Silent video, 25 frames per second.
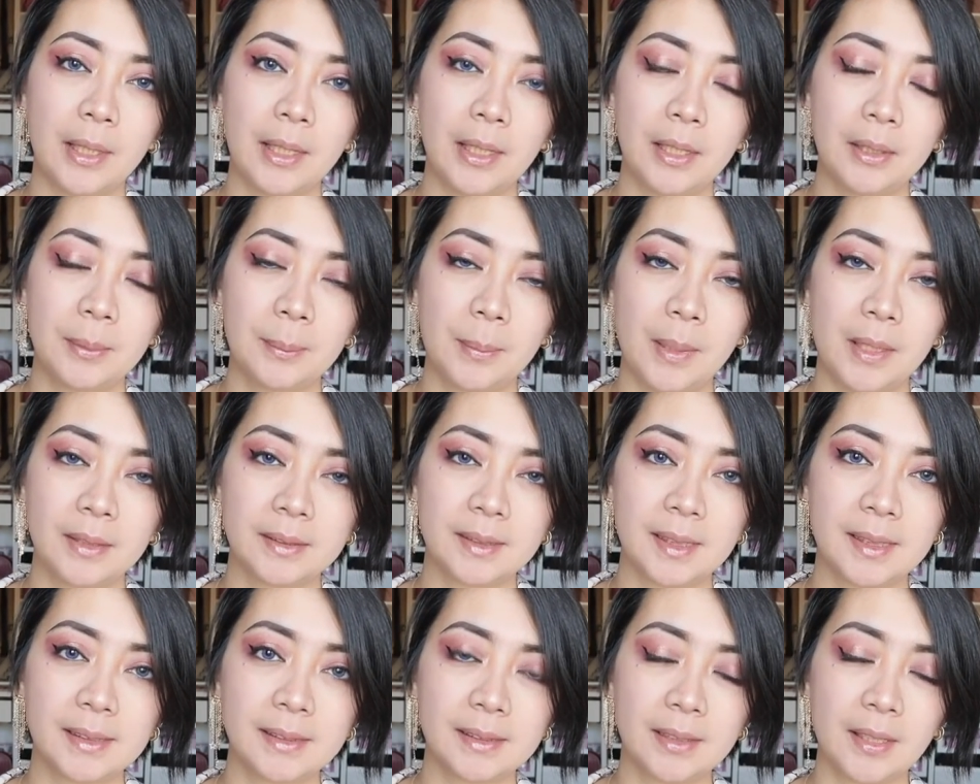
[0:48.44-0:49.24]
I
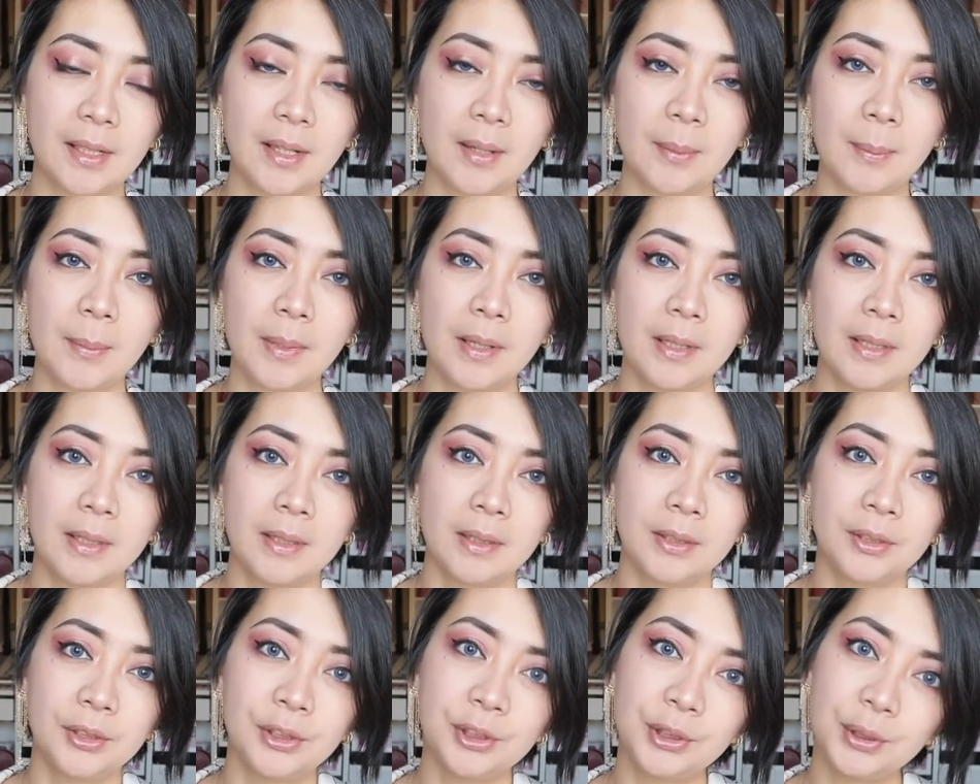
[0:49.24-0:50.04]
unbox some
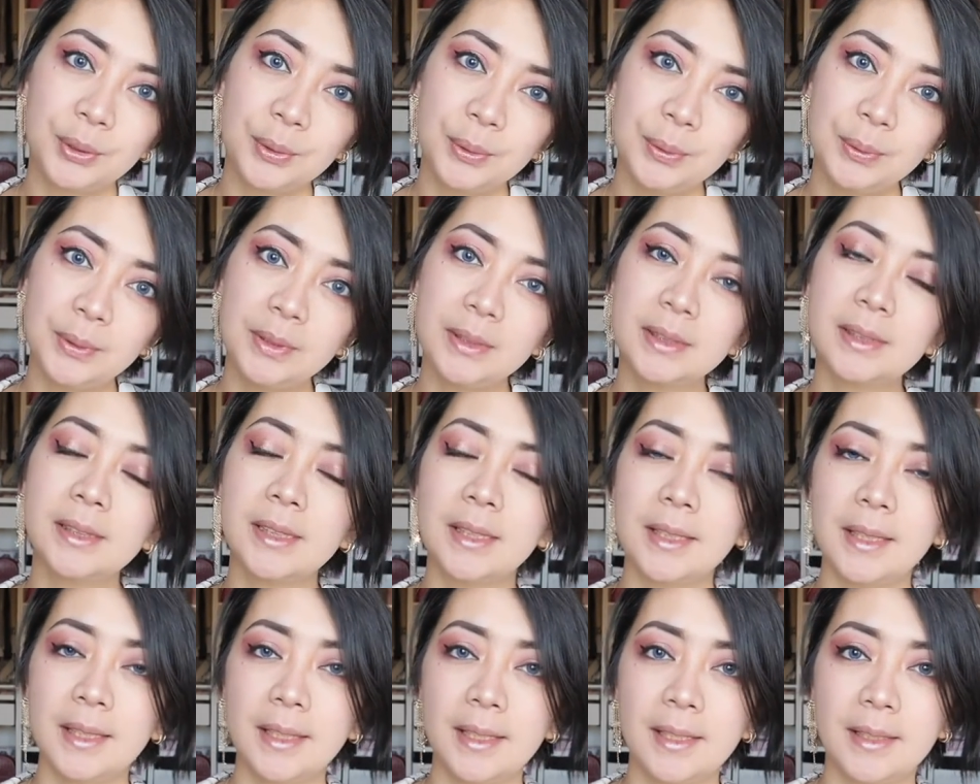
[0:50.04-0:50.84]

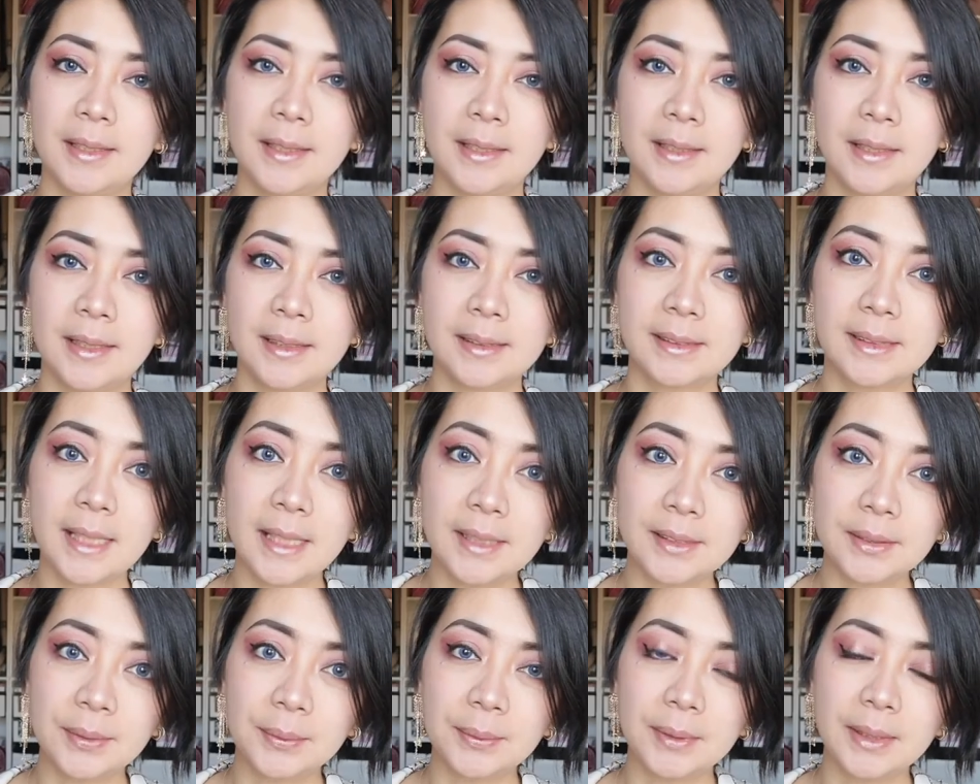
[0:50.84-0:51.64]
shoes and then
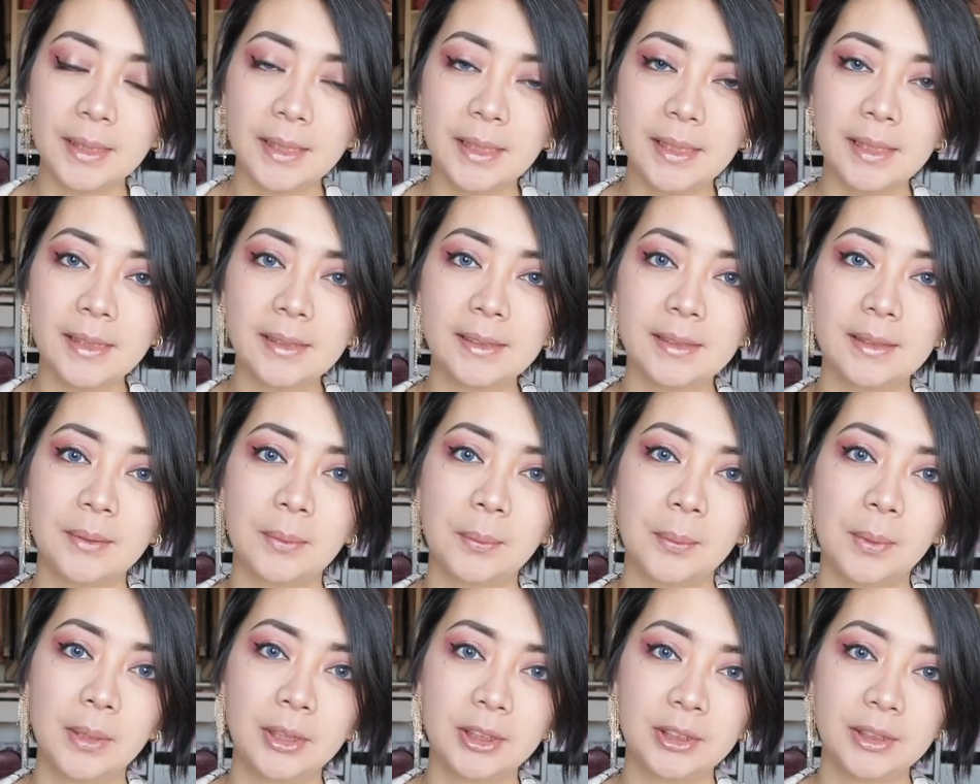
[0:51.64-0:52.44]
accessories,
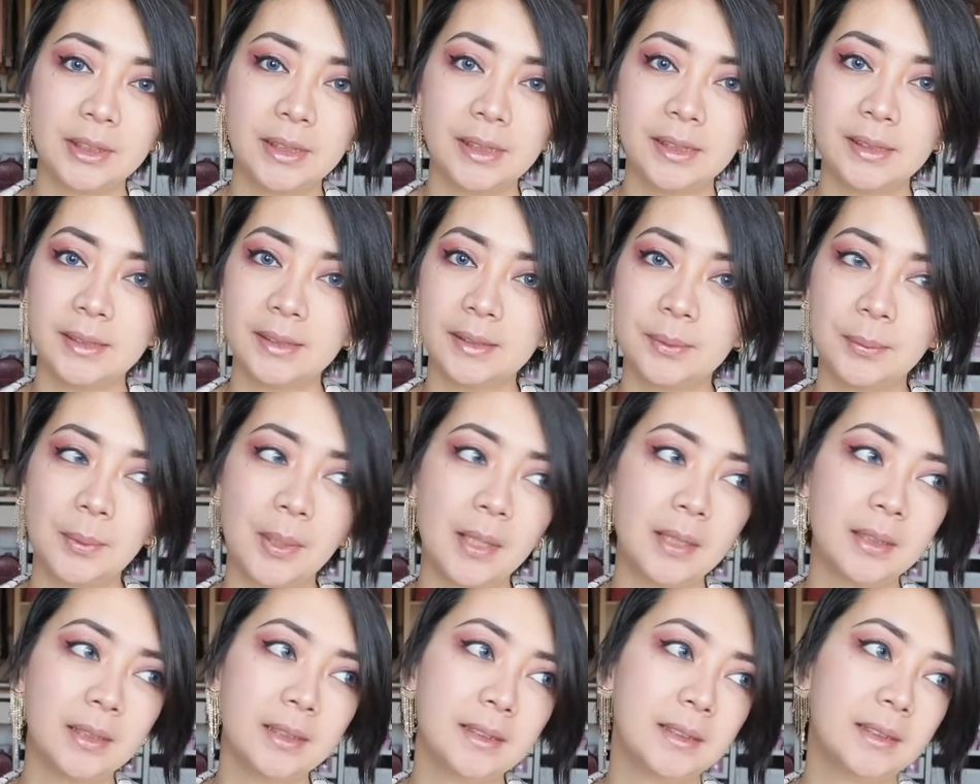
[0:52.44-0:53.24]
watches,
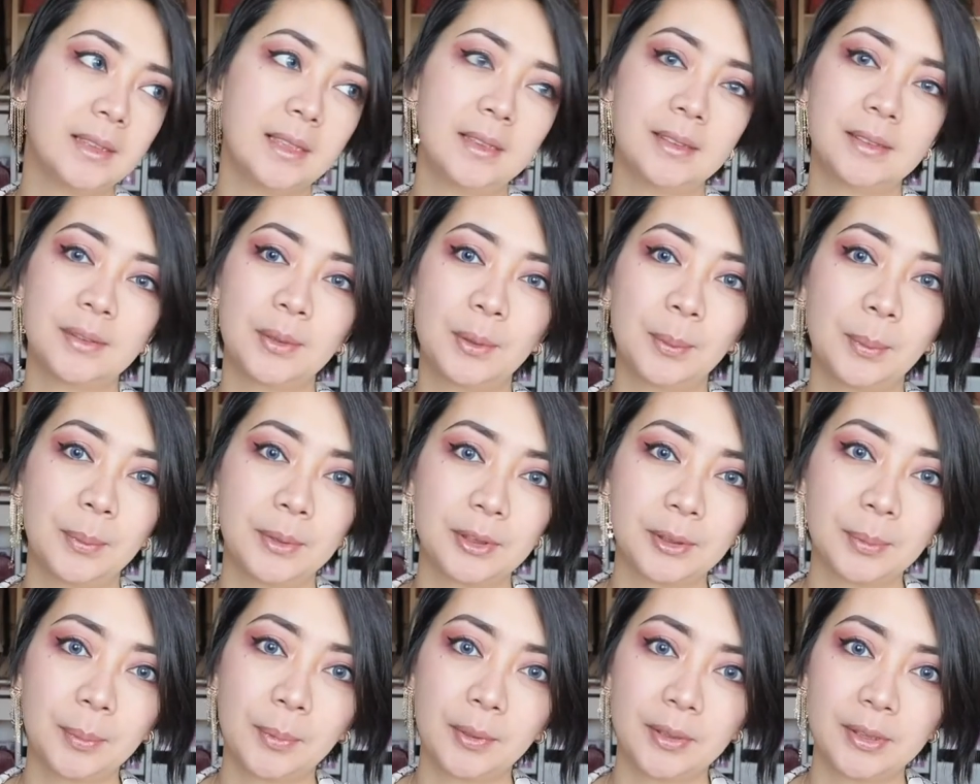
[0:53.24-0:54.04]
wallets, and so
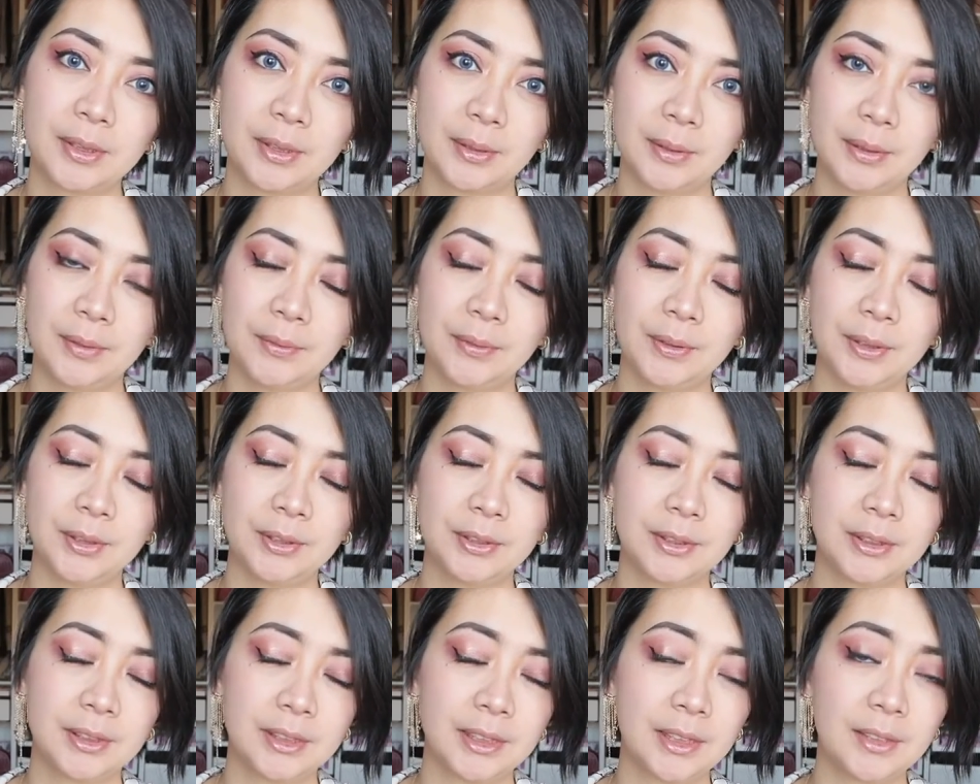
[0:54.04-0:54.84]
much more. So if you're
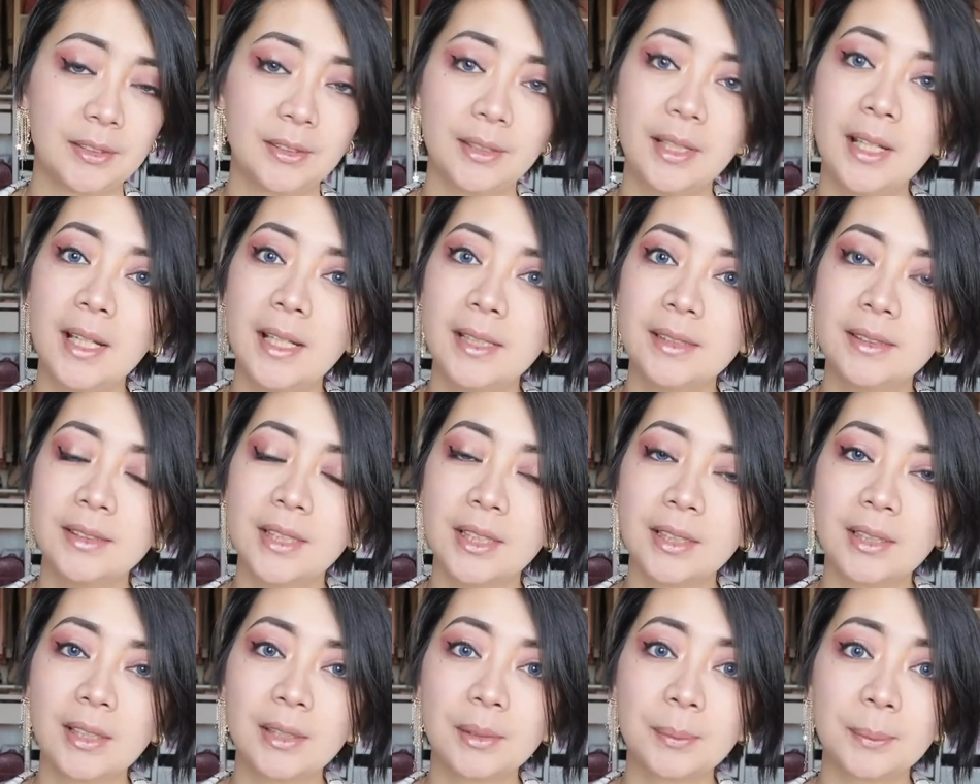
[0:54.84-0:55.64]
interested in that,
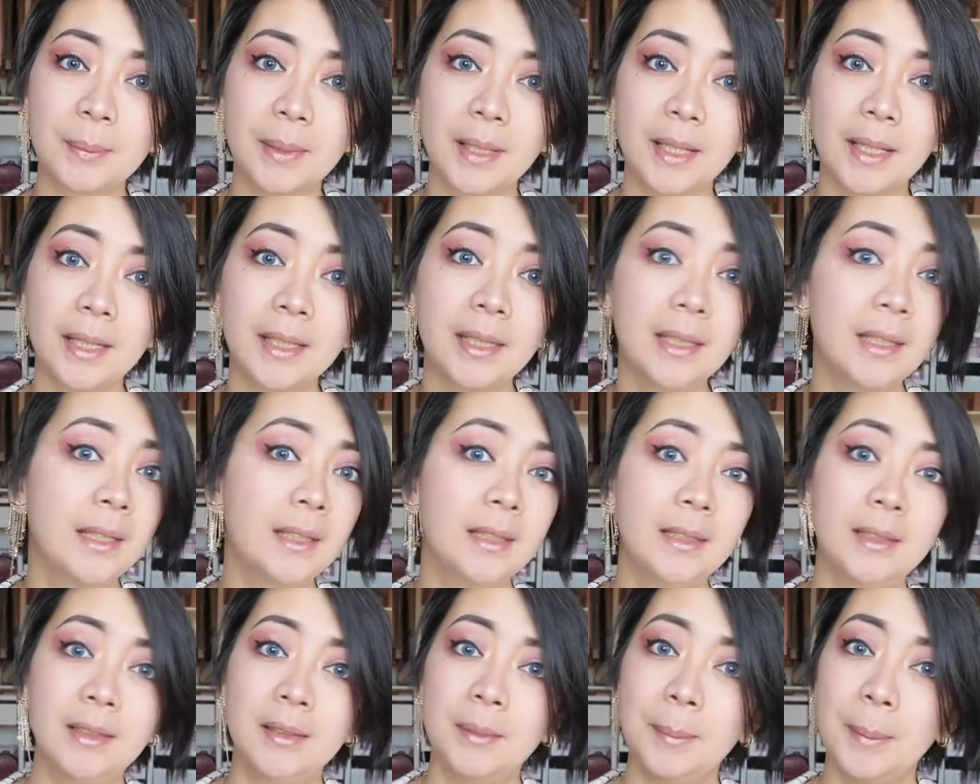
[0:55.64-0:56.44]
check out my
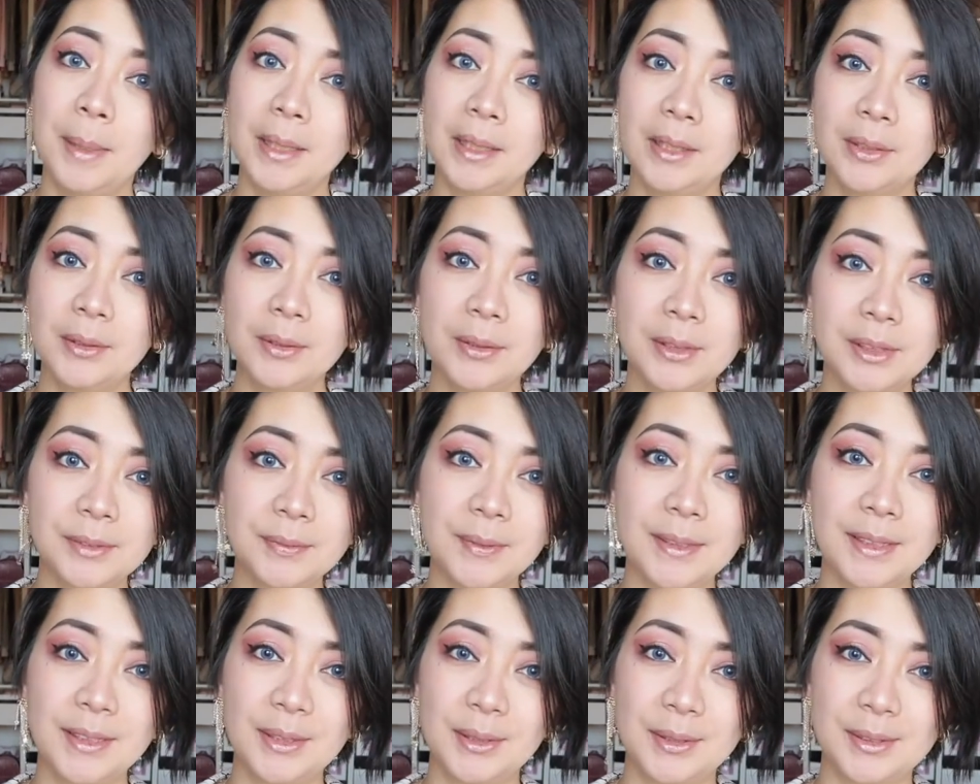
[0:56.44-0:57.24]
Michaelkors
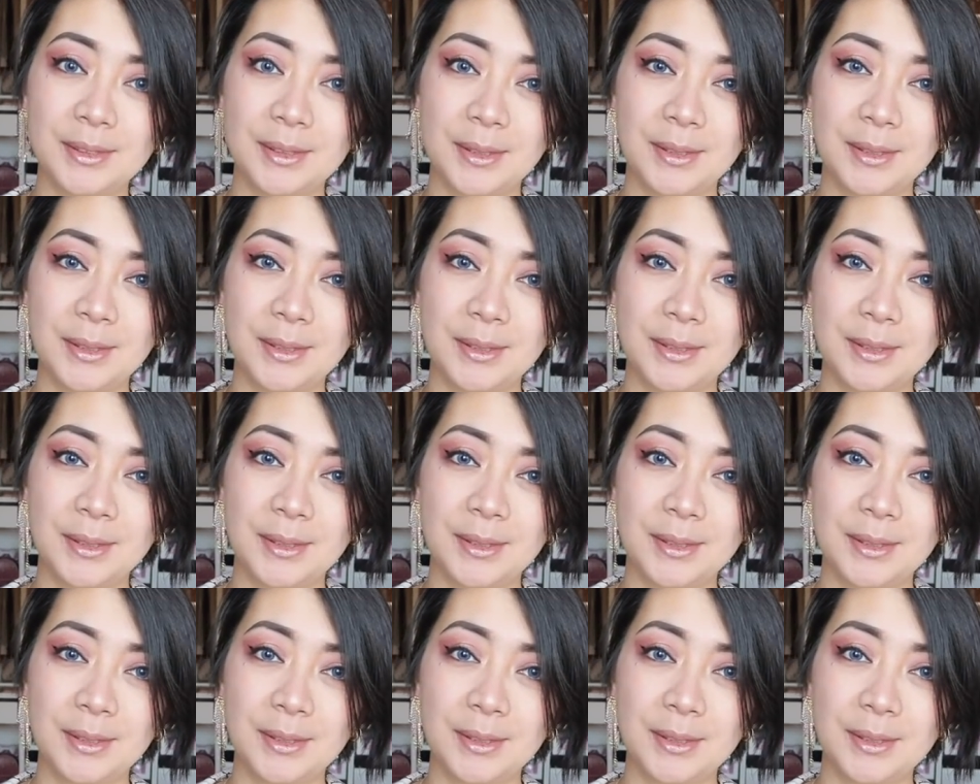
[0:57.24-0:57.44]
videos